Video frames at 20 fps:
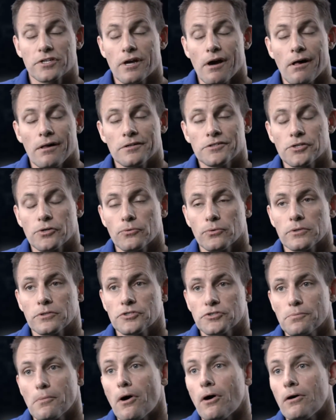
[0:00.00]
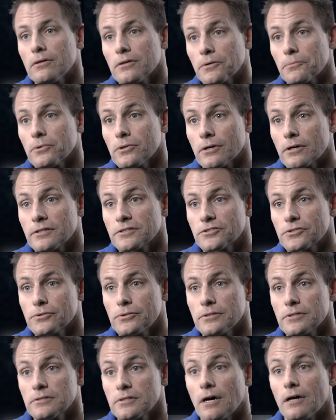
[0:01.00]
to college at a real small liberal arts
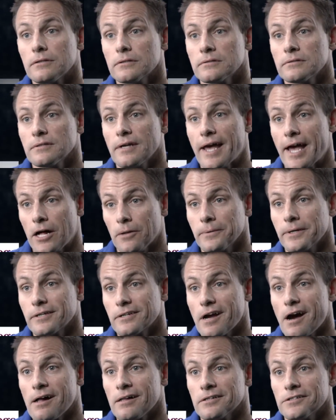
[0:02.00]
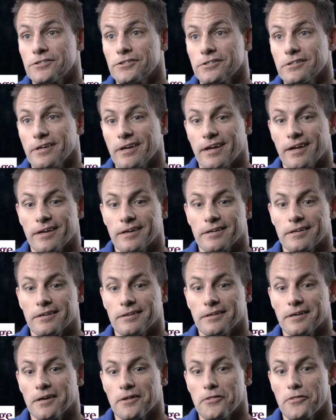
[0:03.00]
school called Albion College, and
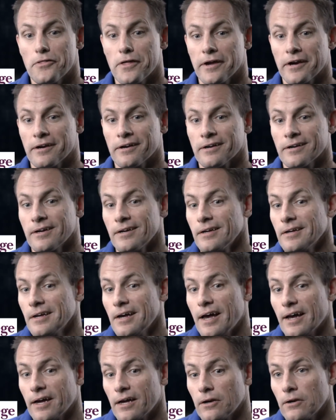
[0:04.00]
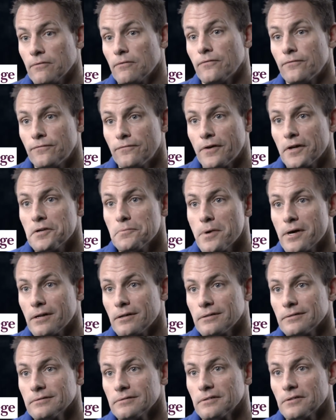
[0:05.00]
there I got a
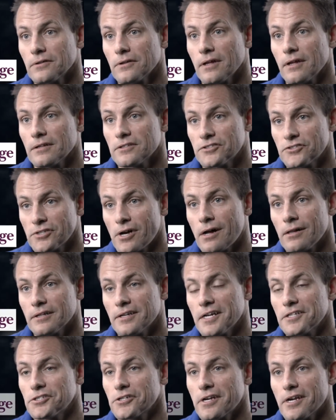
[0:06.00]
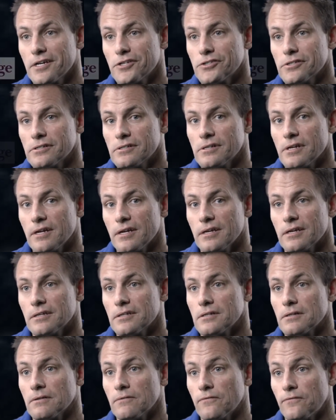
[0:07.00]
fundamental, solid education
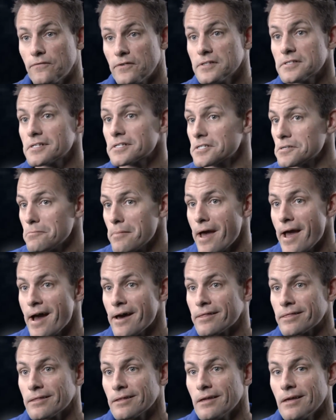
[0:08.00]
in physics and math,